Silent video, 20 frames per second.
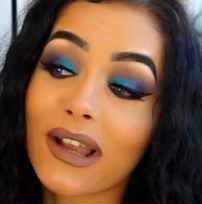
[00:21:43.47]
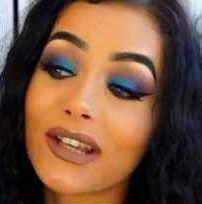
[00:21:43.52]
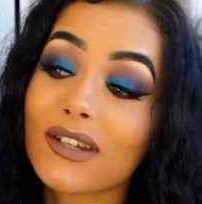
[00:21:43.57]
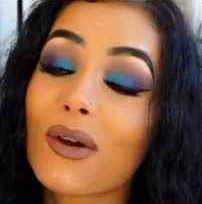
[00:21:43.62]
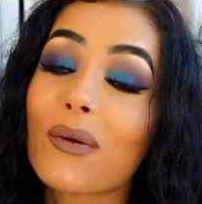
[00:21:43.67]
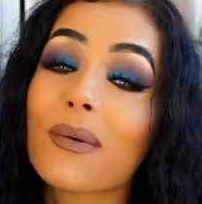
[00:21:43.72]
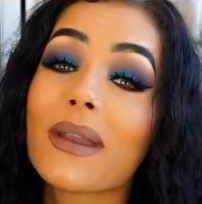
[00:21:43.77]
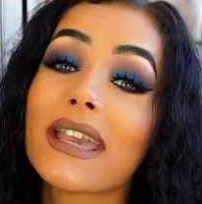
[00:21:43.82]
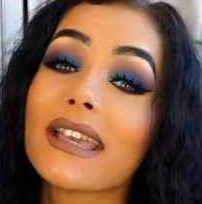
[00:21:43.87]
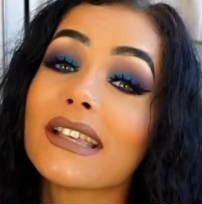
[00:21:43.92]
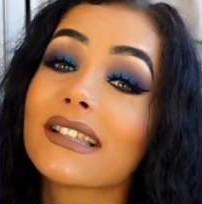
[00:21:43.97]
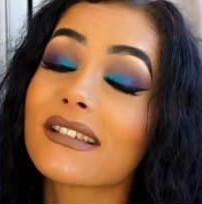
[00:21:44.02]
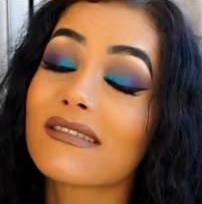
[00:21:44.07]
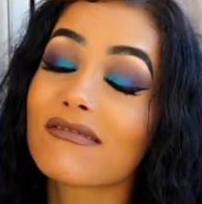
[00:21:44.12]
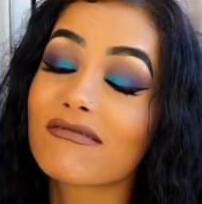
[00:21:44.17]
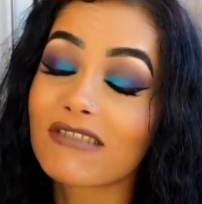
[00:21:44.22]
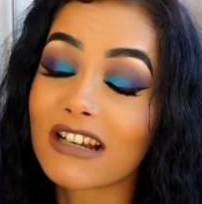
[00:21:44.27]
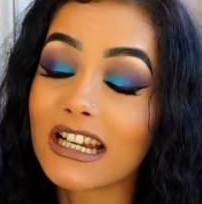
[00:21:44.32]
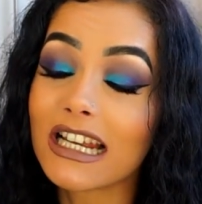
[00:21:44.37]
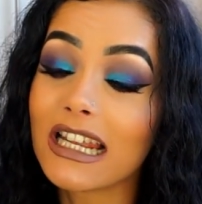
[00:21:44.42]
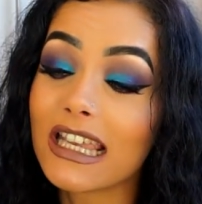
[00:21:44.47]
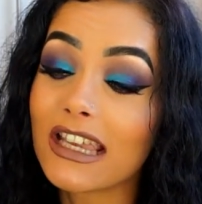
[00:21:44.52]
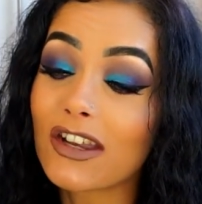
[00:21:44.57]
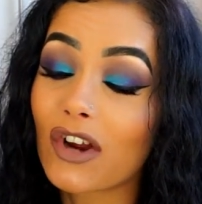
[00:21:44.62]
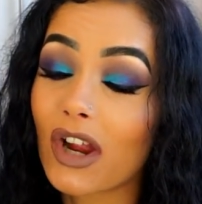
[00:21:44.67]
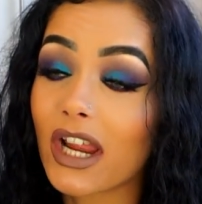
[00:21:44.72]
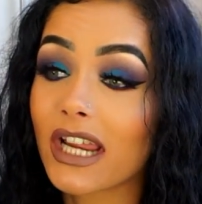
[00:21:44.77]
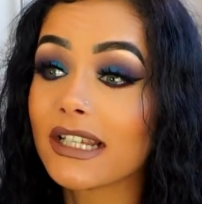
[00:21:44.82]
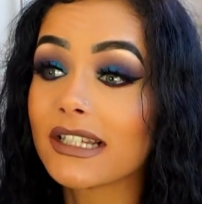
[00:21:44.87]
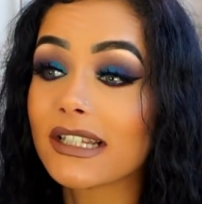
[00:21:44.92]
I know it is a really
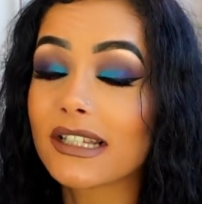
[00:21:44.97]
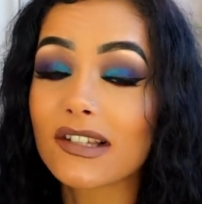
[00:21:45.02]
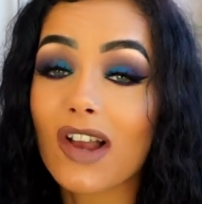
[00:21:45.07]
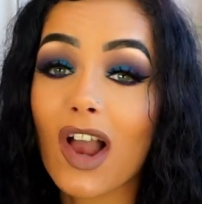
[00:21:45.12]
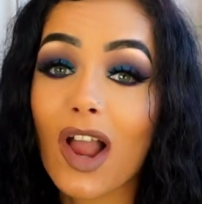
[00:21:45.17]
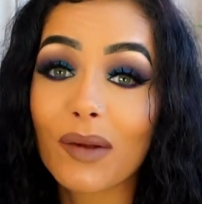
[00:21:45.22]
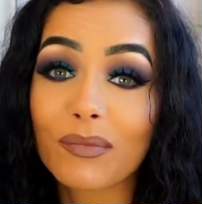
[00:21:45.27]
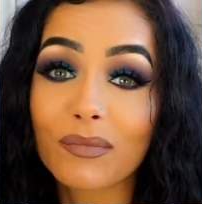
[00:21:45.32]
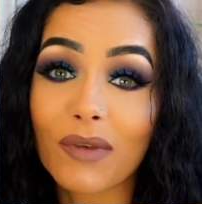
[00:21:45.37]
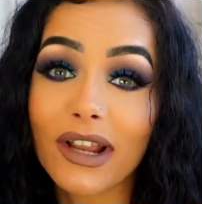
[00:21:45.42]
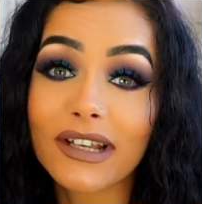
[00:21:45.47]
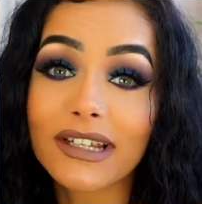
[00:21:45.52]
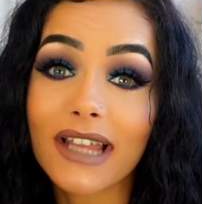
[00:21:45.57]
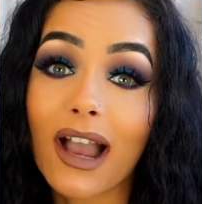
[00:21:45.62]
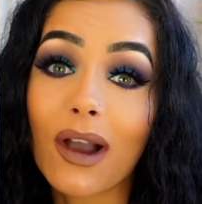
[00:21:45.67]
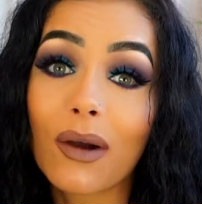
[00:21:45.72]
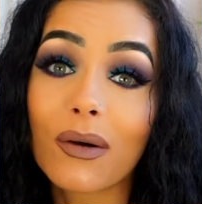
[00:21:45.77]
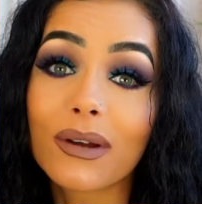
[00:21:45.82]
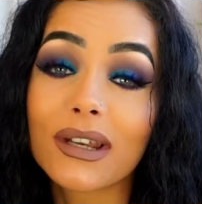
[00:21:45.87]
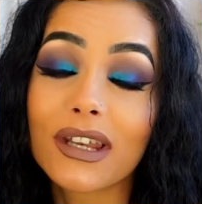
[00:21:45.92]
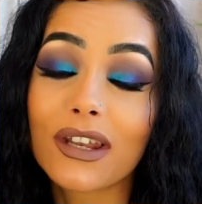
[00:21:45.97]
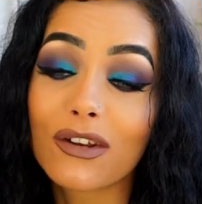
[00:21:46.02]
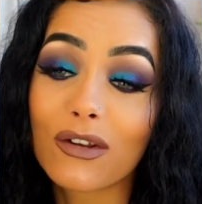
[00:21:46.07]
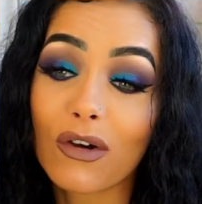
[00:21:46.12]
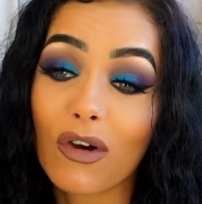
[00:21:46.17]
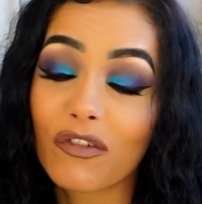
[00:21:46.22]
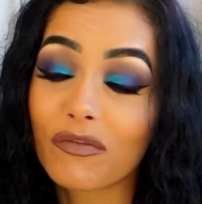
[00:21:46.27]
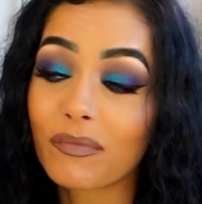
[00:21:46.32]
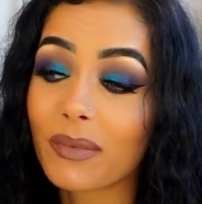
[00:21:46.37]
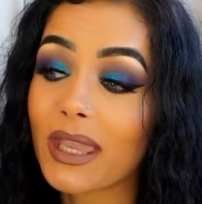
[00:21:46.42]
crazy time right now, and a
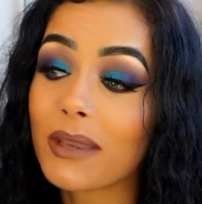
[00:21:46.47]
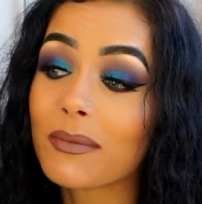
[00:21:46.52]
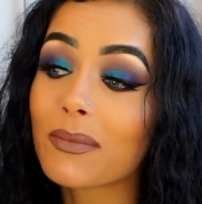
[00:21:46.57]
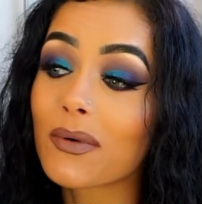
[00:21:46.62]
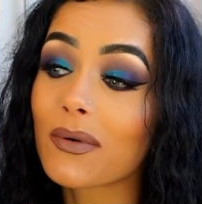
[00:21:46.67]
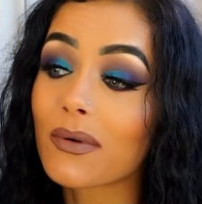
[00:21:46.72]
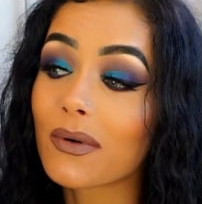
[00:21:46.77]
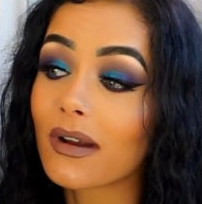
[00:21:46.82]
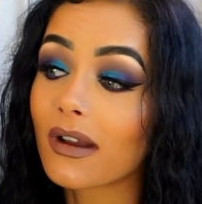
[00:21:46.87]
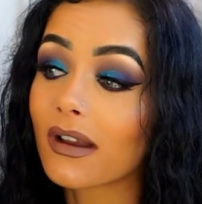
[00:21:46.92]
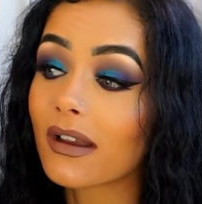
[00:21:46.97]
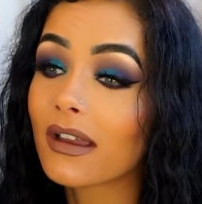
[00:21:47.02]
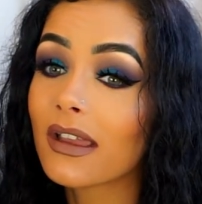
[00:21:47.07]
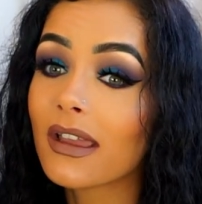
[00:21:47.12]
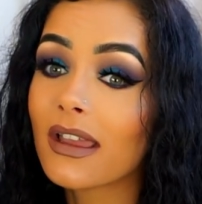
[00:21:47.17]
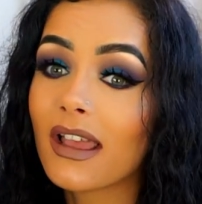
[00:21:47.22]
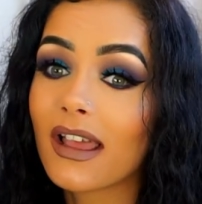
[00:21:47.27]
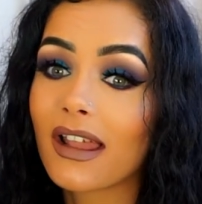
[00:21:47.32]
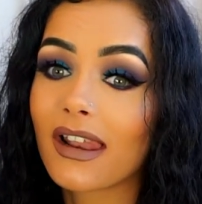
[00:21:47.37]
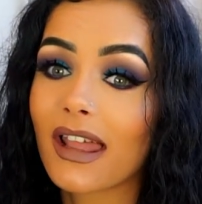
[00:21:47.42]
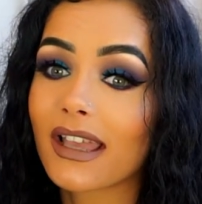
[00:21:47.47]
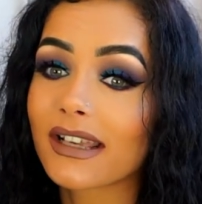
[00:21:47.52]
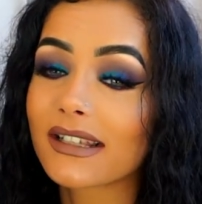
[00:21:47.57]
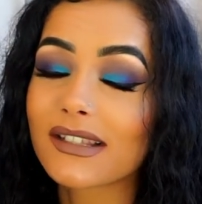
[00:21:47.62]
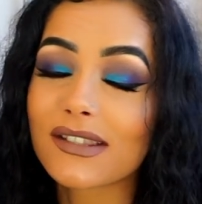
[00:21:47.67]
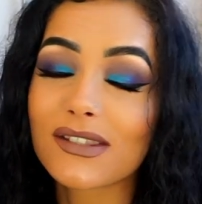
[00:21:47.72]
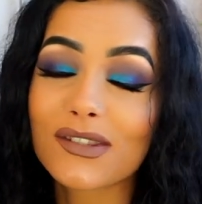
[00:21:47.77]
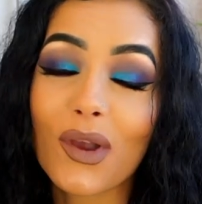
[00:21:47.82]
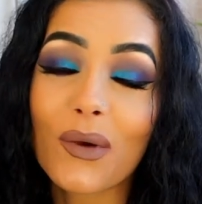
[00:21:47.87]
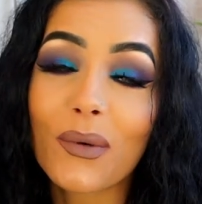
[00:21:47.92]
lot of people are like
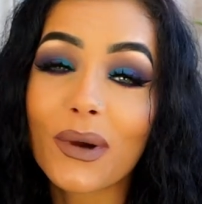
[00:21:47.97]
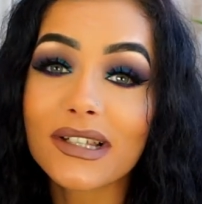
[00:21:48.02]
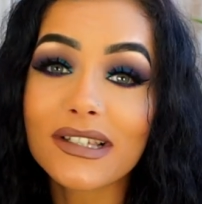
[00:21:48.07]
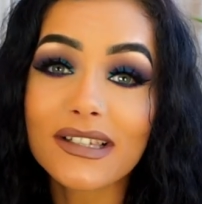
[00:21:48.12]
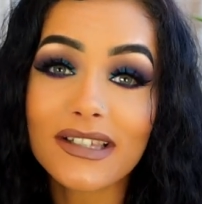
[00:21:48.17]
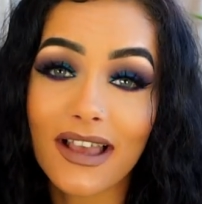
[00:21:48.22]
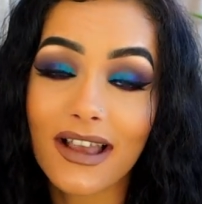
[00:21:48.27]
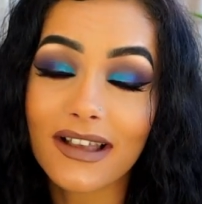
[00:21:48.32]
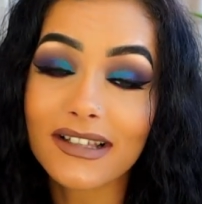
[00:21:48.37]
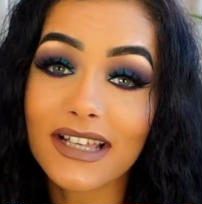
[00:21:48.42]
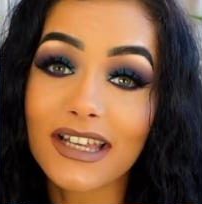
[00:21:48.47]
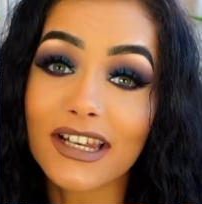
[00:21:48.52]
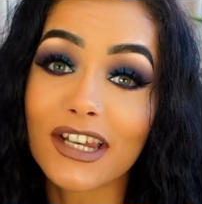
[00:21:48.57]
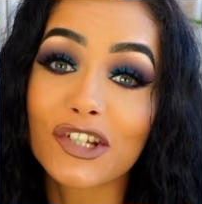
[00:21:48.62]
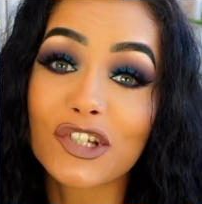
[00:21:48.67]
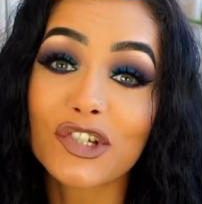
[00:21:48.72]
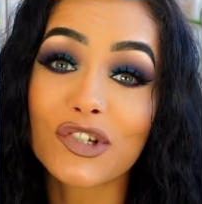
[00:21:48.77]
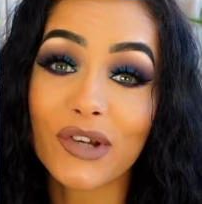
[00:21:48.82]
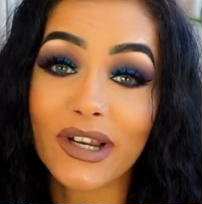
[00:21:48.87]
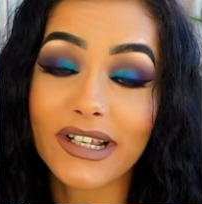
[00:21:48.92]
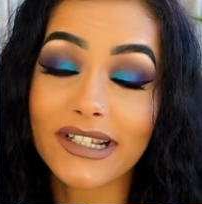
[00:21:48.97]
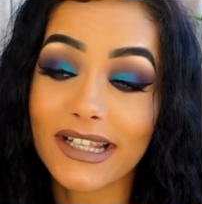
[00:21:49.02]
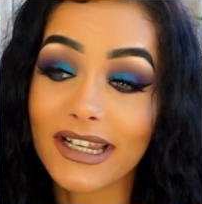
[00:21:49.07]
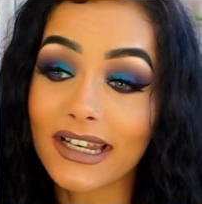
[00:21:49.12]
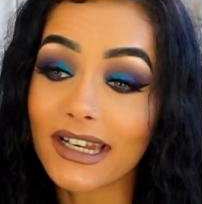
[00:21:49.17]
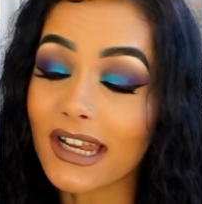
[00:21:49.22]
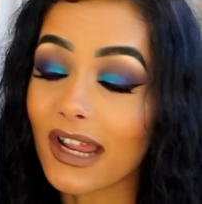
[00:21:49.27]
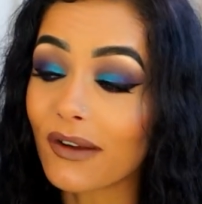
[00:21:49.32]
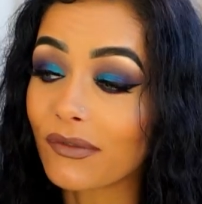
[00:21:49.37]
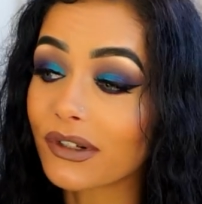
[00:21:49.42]
so uncertain and
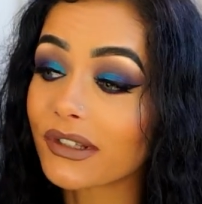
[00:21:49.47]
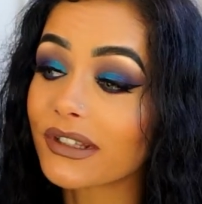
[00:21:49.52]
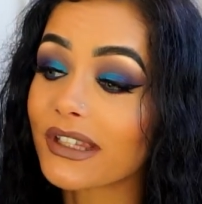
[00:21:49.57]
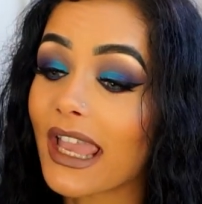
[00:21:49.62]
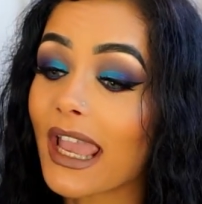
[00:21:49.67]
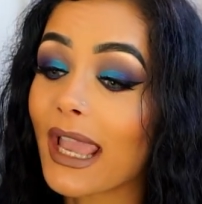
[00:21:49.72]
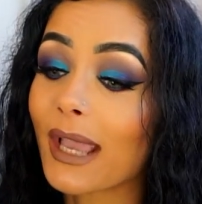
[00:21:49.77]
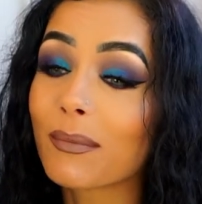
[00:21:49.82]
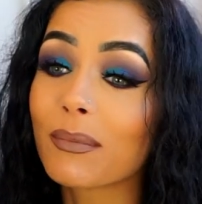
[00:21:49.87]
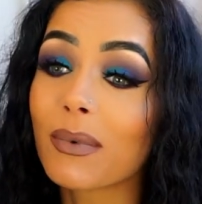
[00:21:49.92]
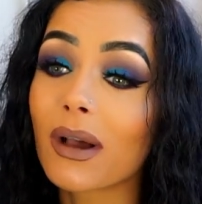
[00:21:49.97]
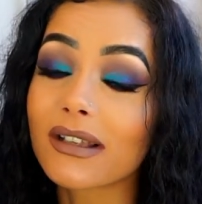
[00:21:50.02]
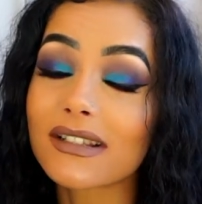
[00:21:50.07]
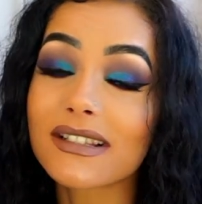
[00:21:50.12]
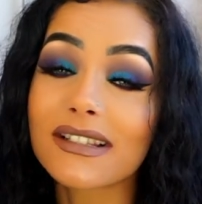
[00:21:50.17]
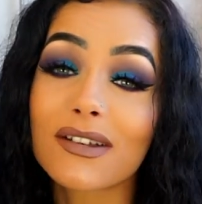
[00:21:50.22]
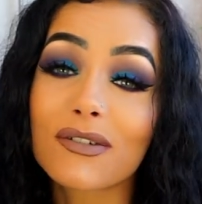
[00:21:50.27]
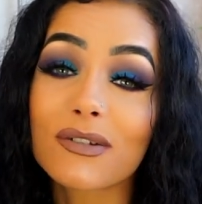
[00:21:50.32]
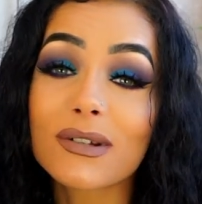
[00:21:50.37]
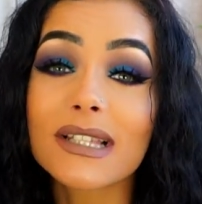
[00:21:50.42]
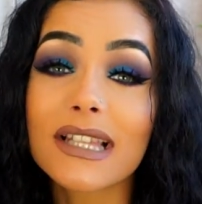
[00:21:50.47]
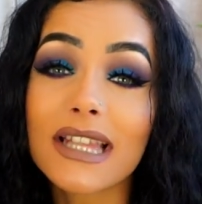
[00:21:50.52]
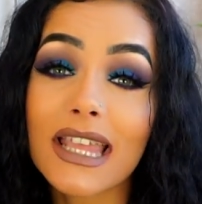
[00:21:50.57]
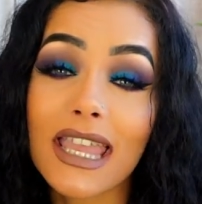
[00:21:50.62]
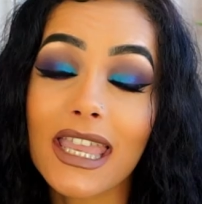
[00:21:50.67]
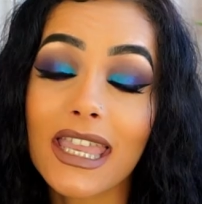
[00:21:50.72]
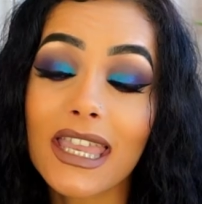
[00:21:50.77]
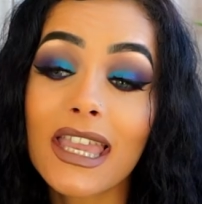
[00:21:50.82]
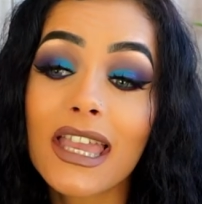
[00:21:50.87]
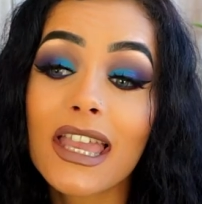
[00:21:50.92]
stressing and everything. But
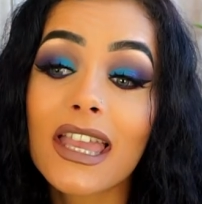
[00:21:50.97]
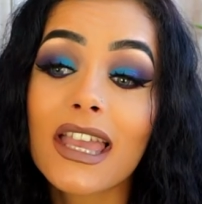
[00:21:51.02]
seriously,